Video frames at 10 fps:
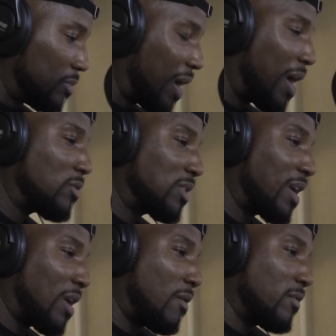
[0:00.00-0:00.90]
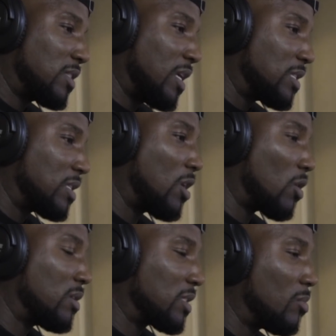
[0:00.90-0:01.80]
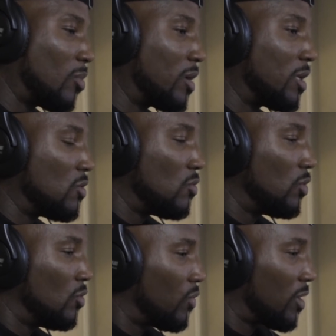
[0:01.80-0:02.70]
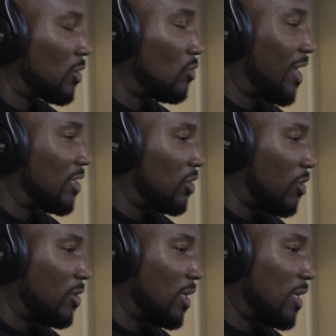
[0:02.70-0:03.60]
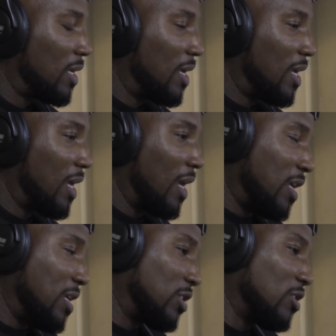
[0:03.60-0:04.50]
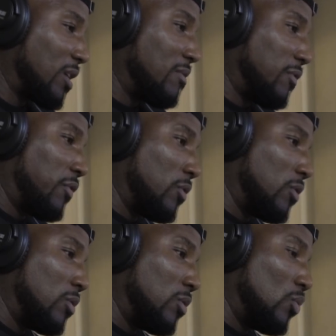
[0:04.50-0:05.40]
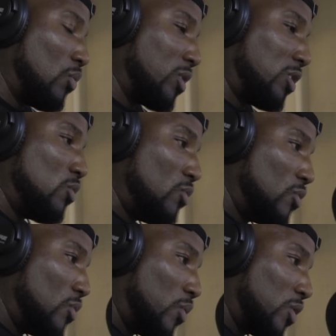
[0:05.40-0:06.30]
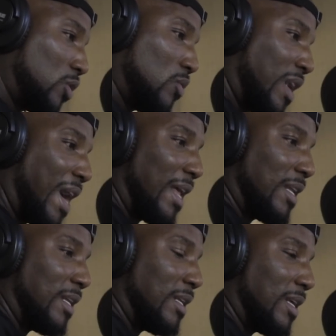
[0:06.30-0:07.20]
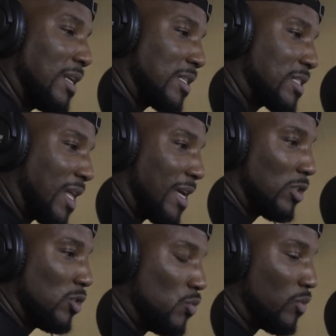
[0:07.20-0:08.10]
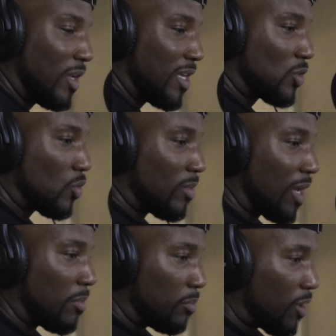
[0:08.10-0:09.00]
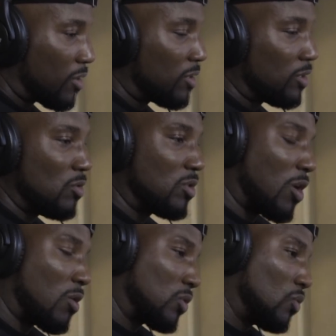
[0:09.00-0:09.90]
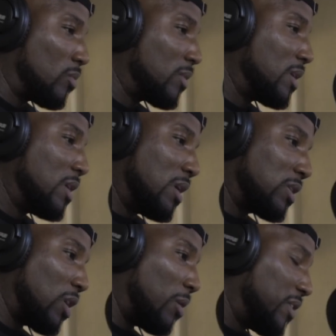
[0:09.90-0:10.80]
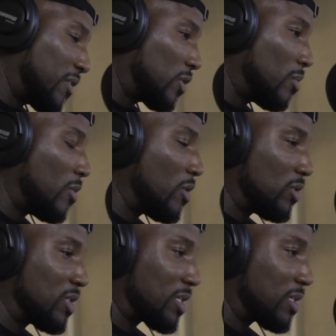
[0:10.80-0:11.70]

how's that conversation talking to someone, and you went through that journey, and he's looking for what you got, and it's just like, do you relate to him like a brother? Do you talk to him to uplift him, or you just